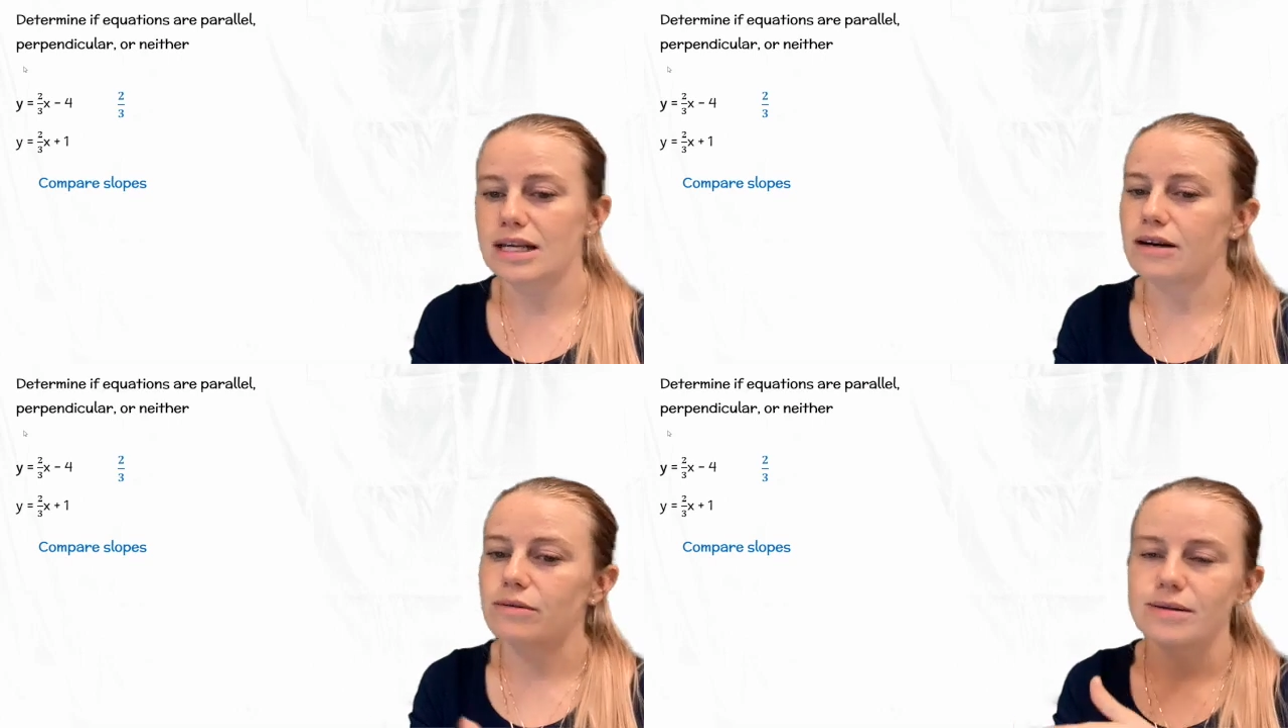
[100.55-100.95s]

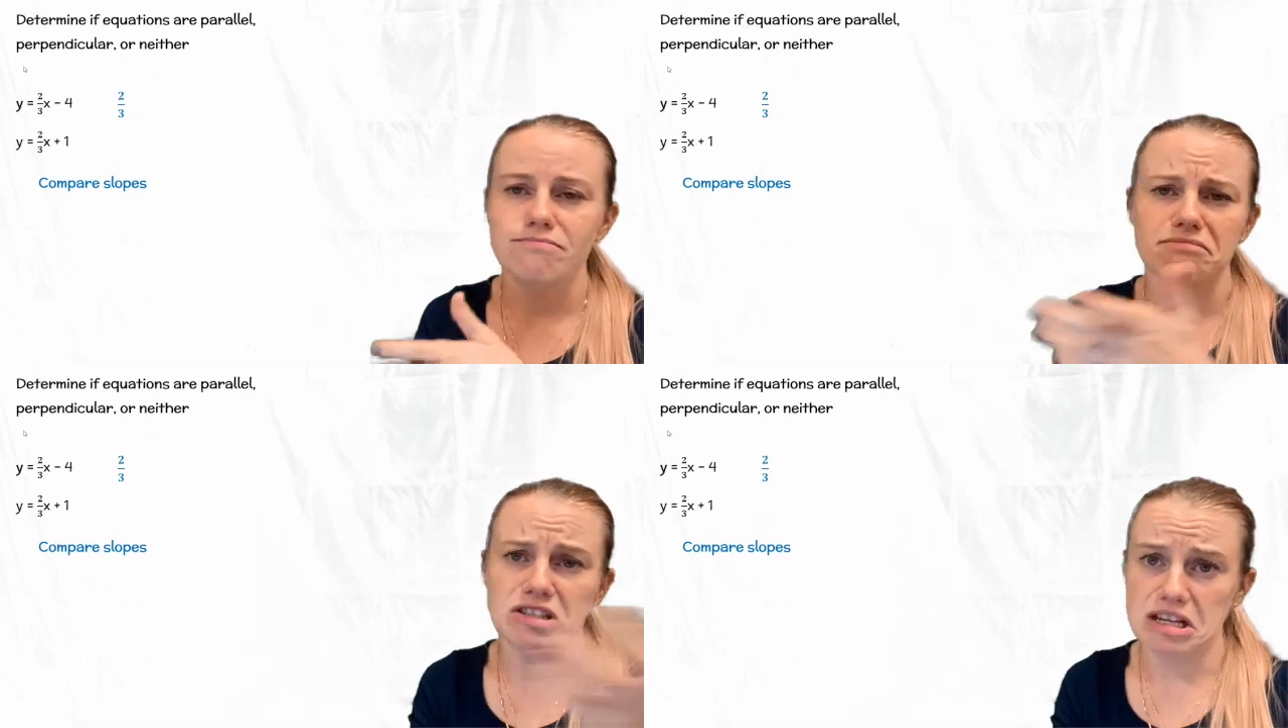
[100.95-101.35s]
Second
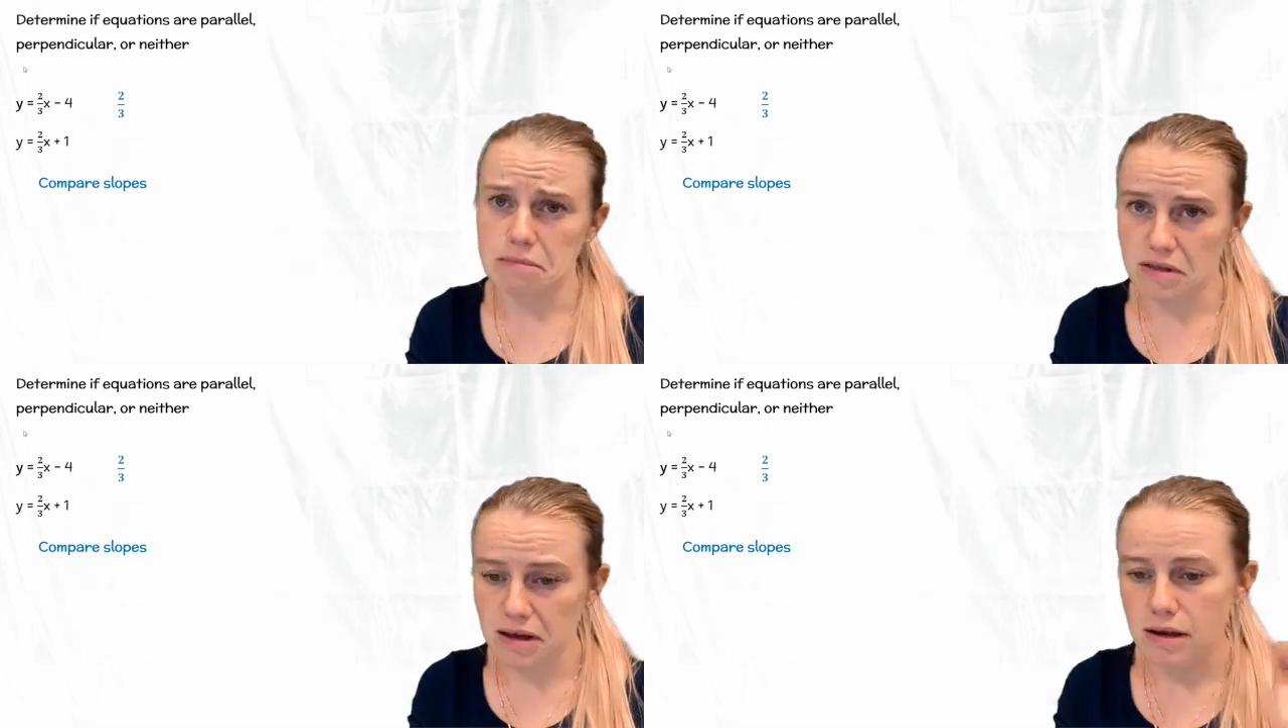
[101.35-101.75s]
one,
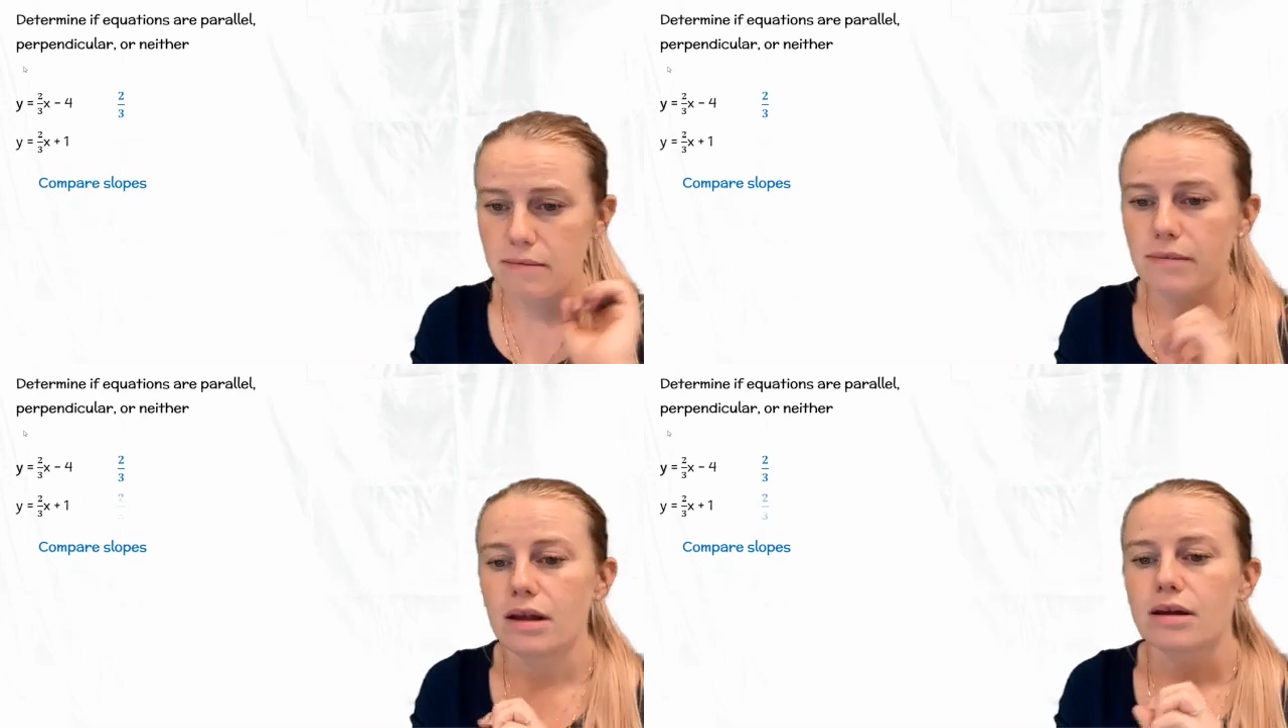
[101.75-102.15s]
same
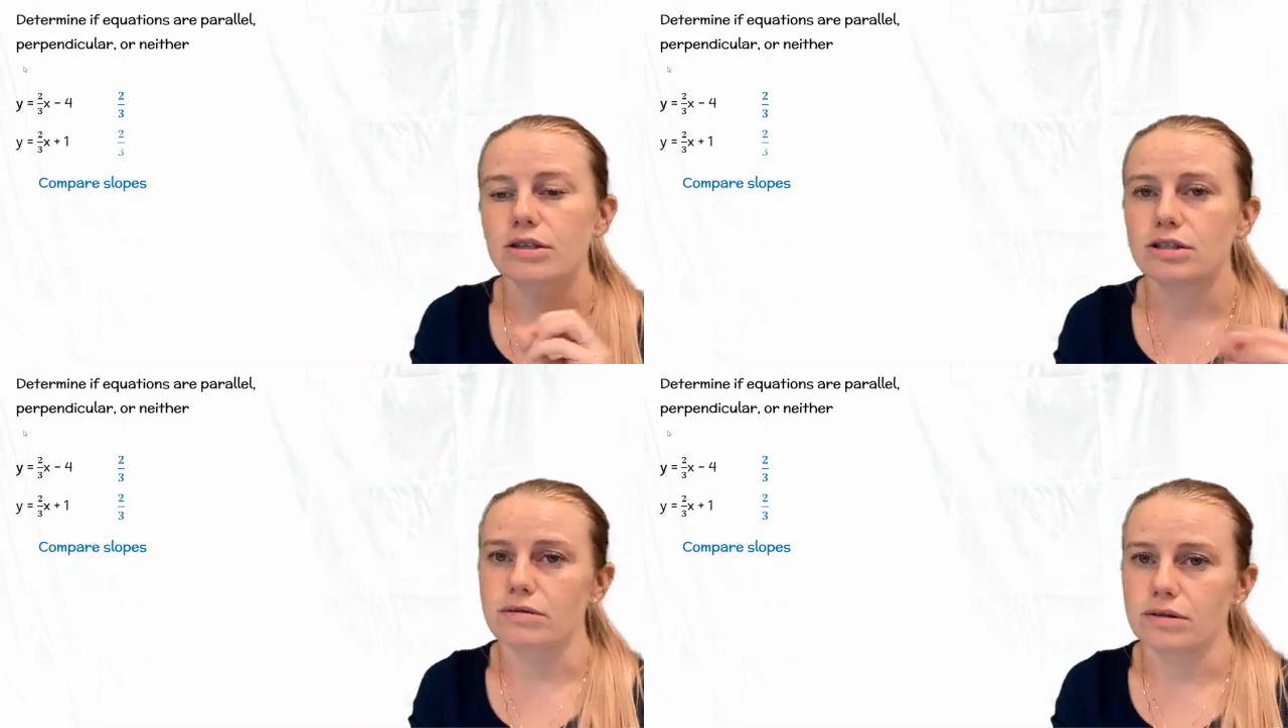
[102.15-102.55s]
thing,
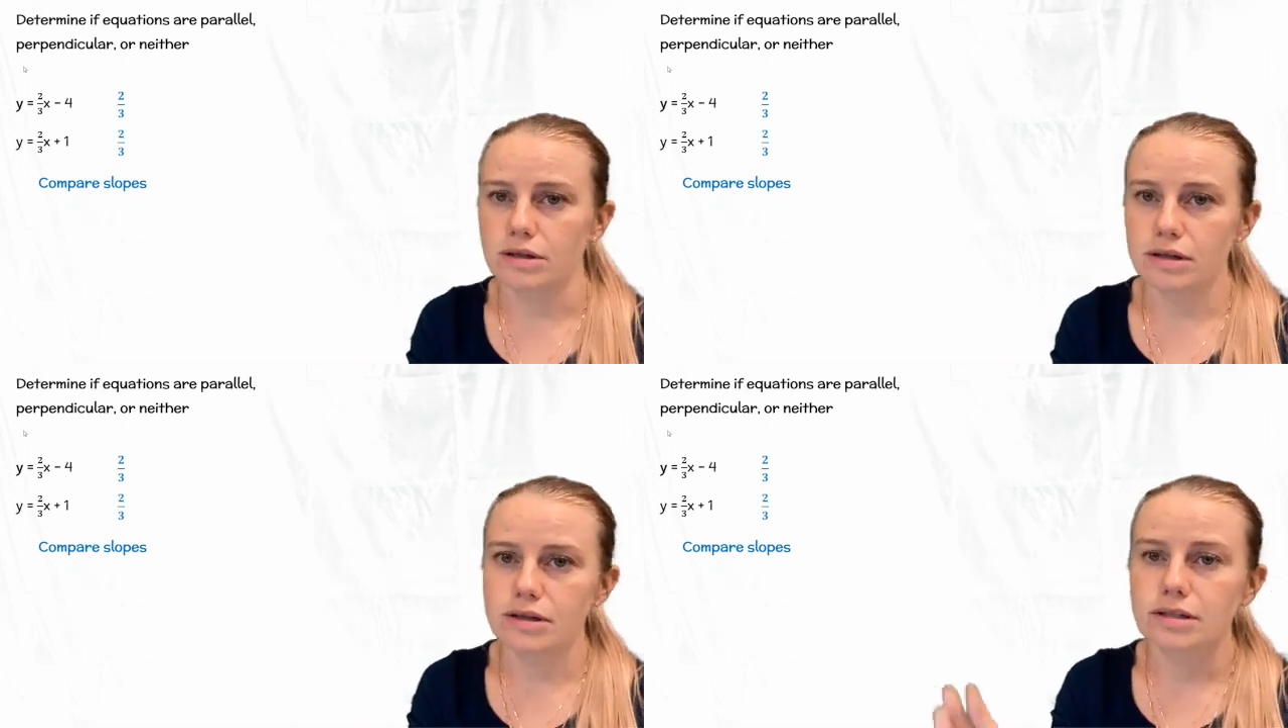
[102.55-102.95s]

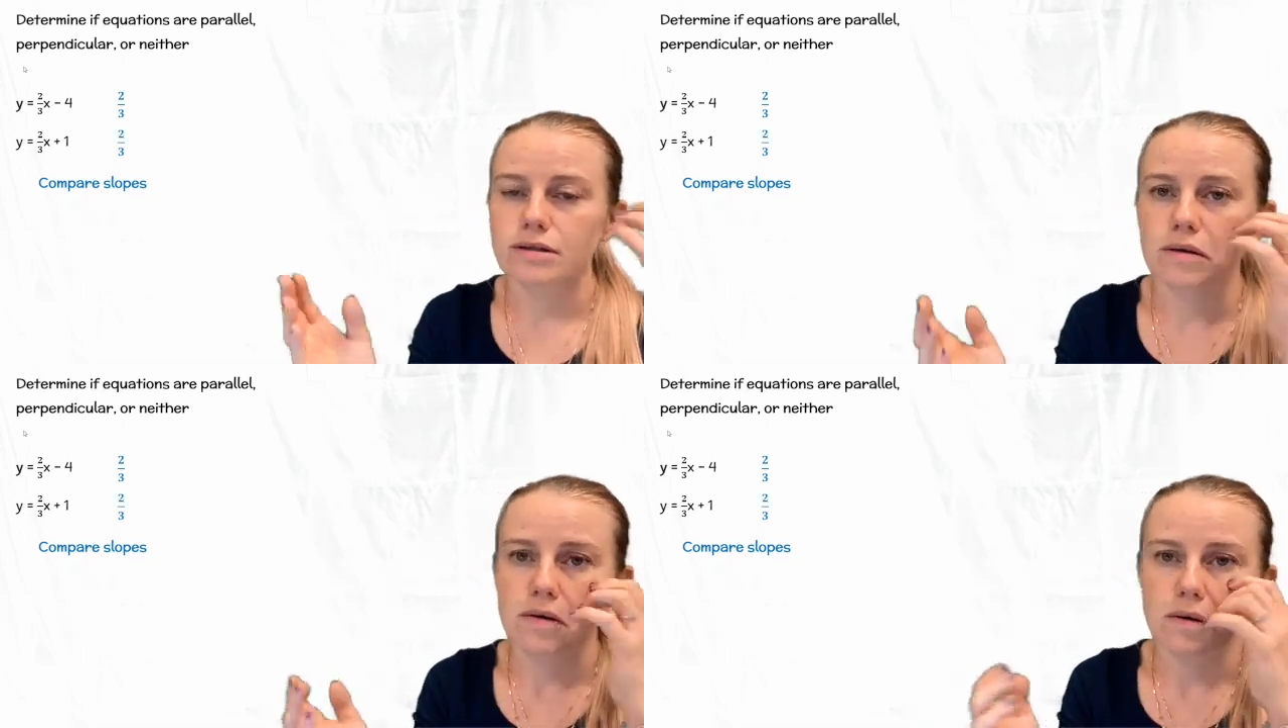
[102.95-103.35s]

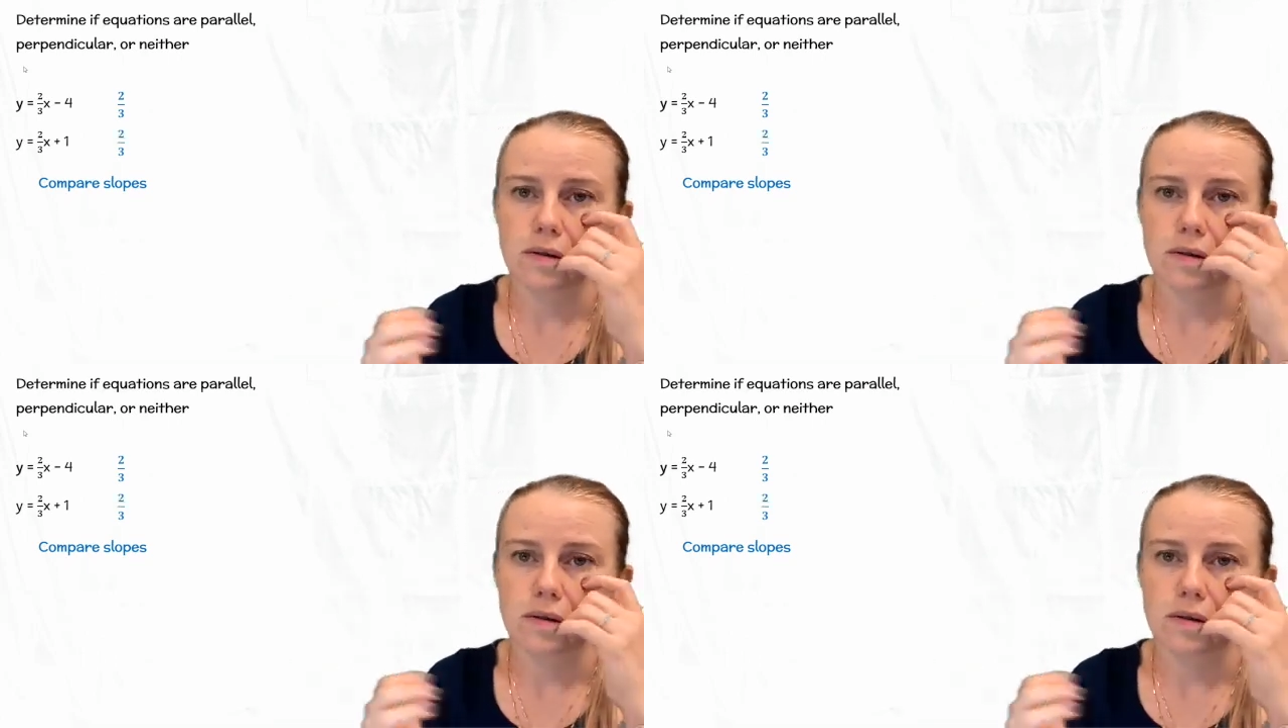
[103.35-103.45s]
2/3.